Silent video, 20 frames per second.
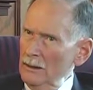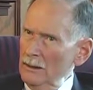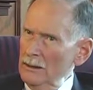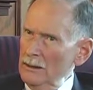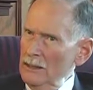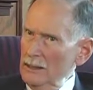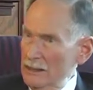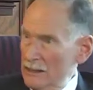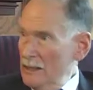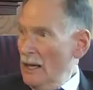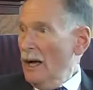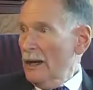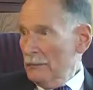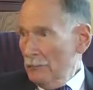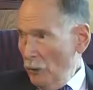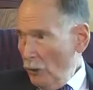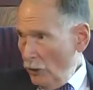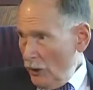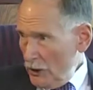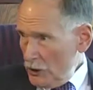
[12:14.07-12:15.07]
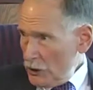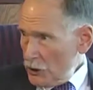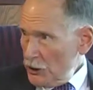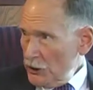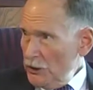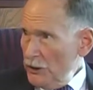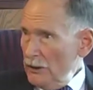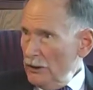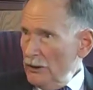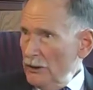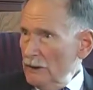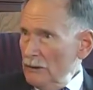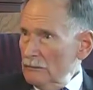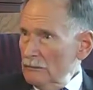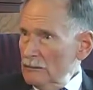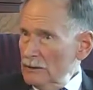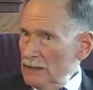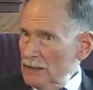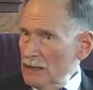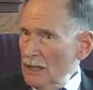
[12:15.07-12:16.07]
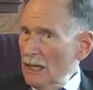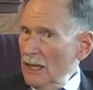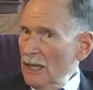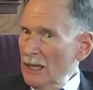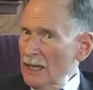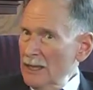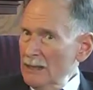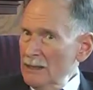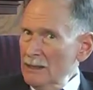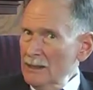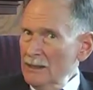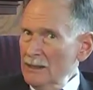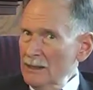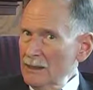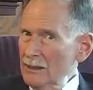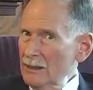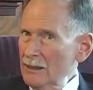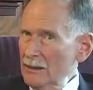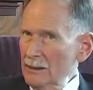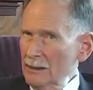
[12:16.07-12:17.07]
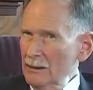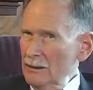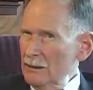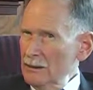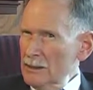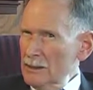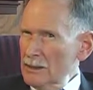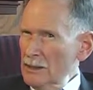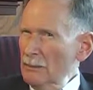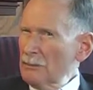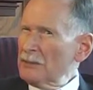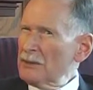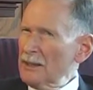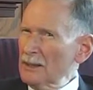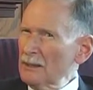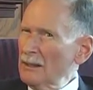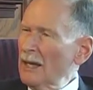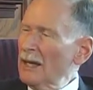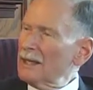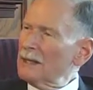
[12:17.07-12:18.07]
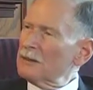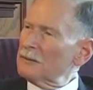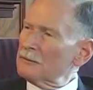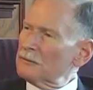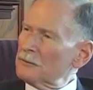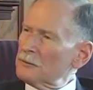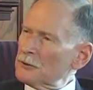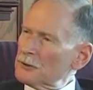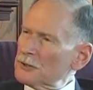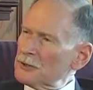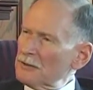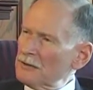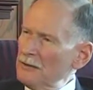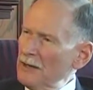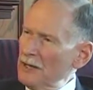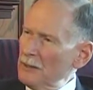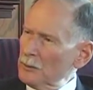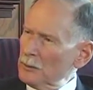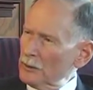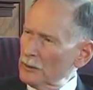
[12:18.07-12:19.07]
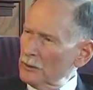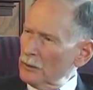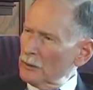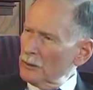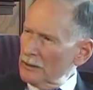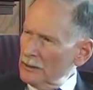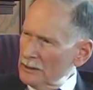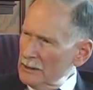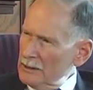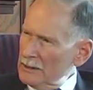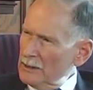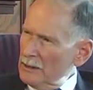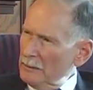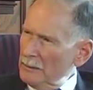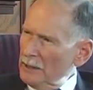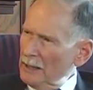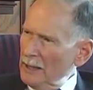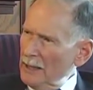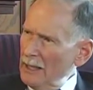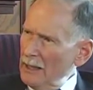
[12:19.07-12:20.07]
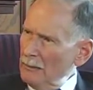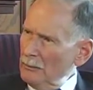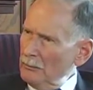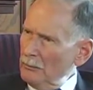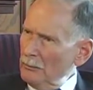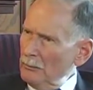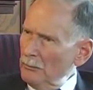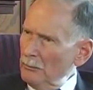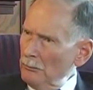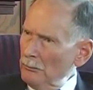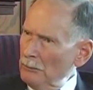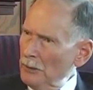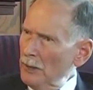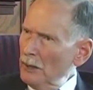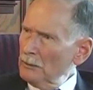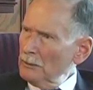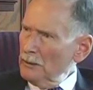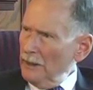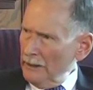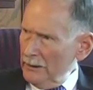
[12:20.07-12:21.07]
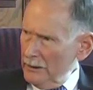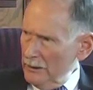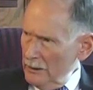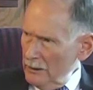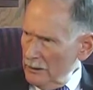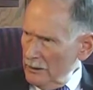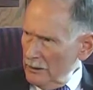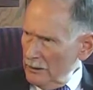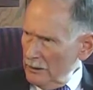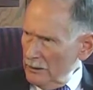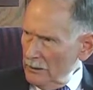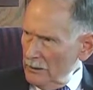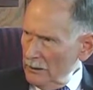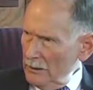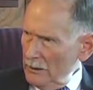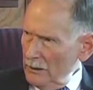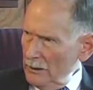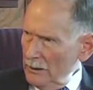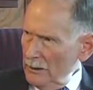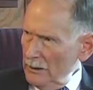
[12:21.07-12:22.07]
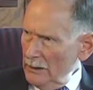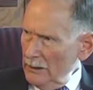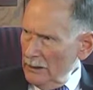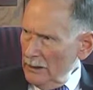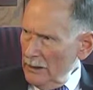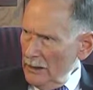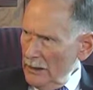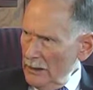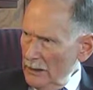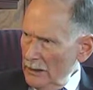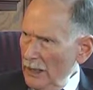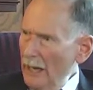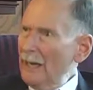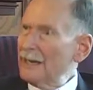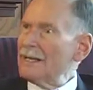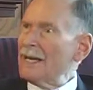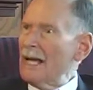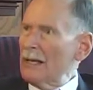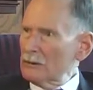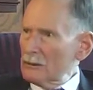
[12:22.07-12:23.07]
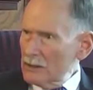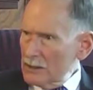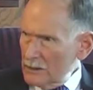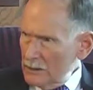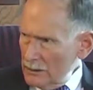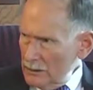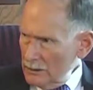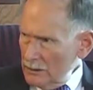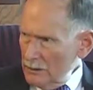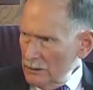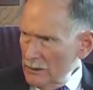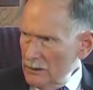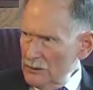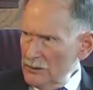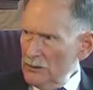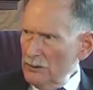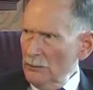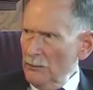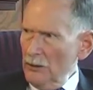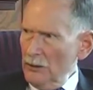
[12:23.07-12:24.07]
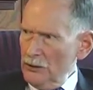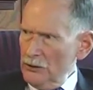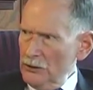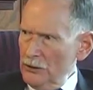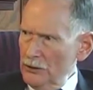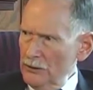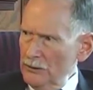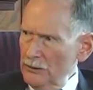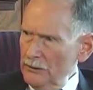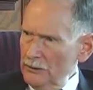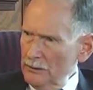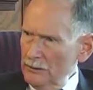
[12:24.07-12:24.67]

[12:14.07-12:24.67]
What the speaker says: Dean Don Marsh resigned something like the 1st of April, or at least it became public, and announced his departure